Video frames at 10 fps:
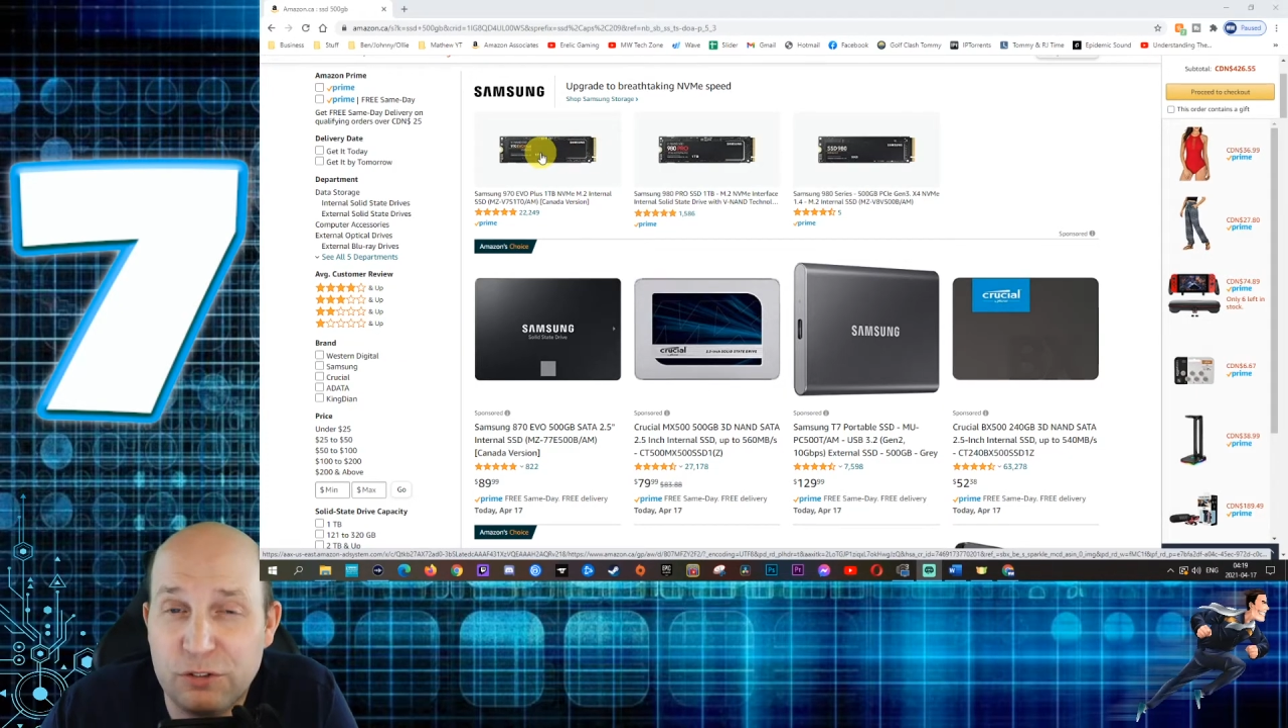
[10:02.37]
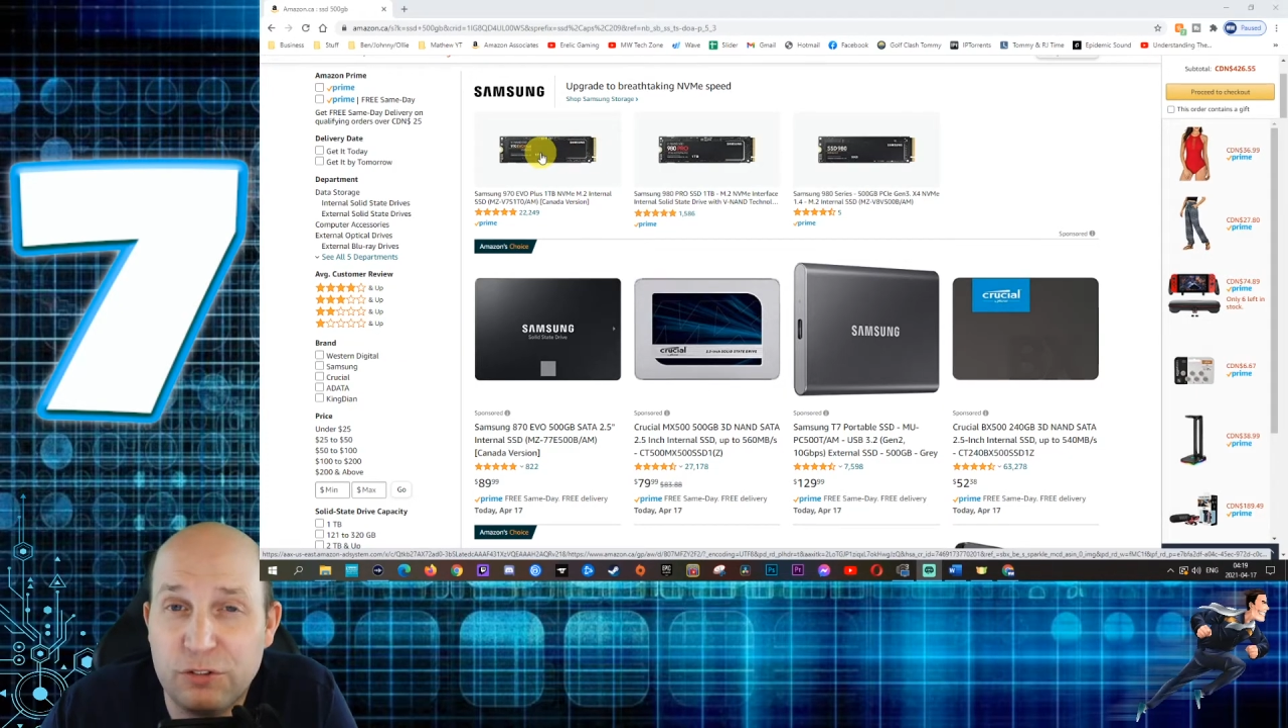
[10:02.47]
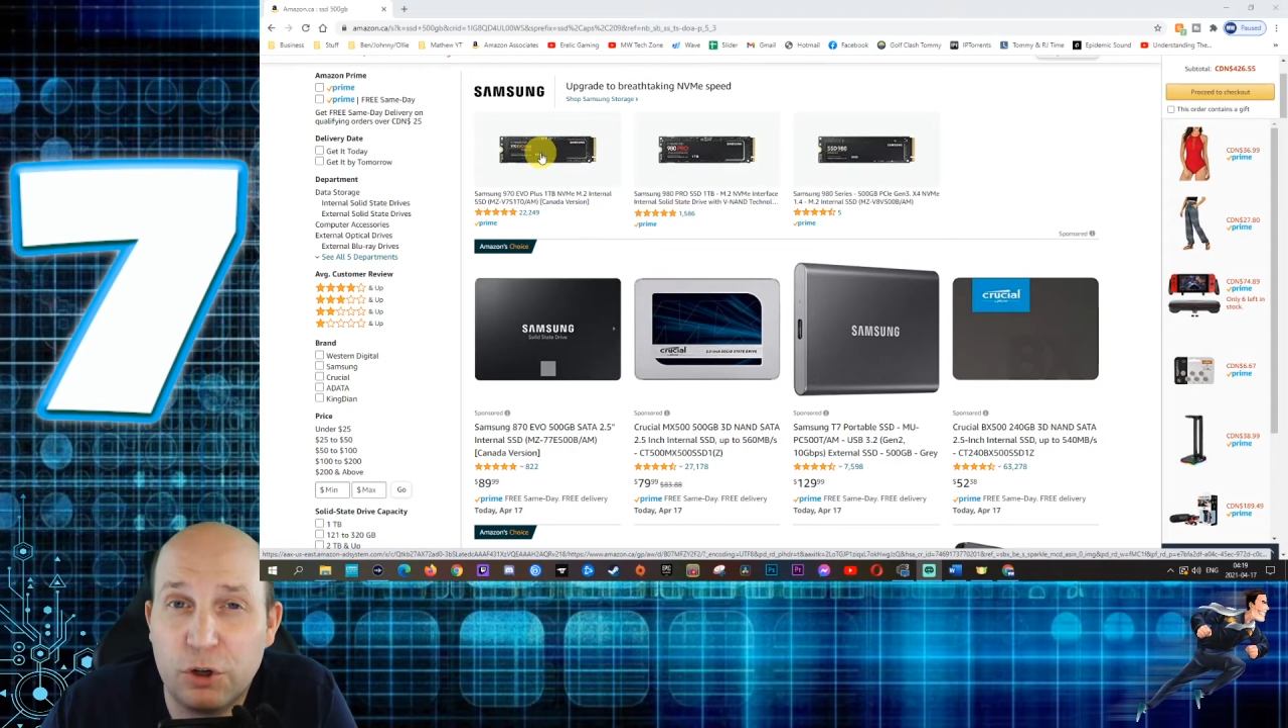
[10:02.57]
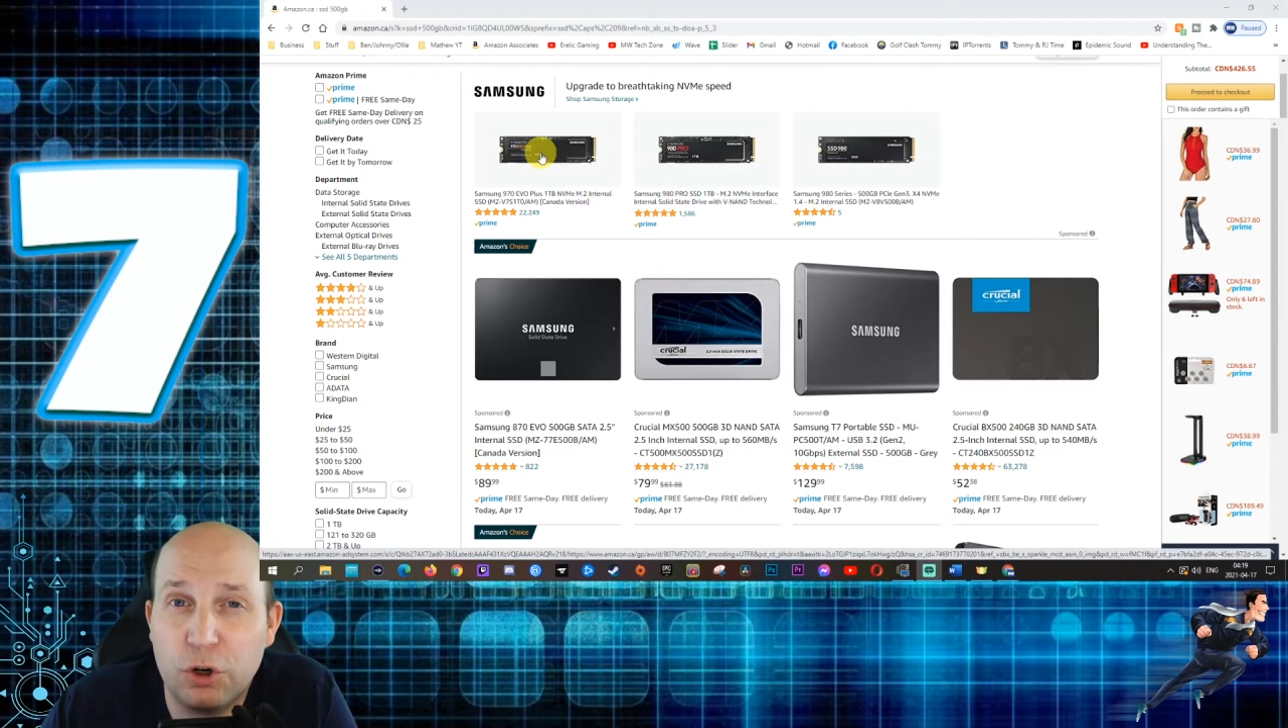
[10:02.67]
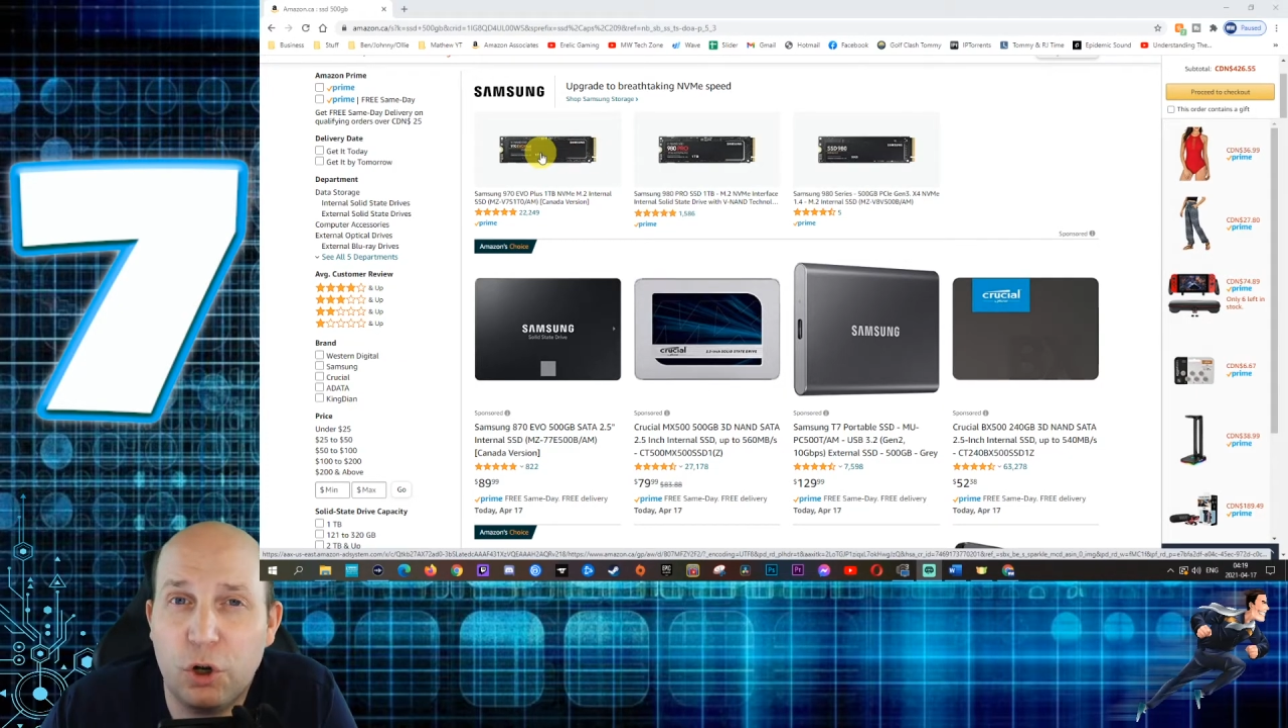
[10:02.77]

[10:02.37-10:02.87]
They're called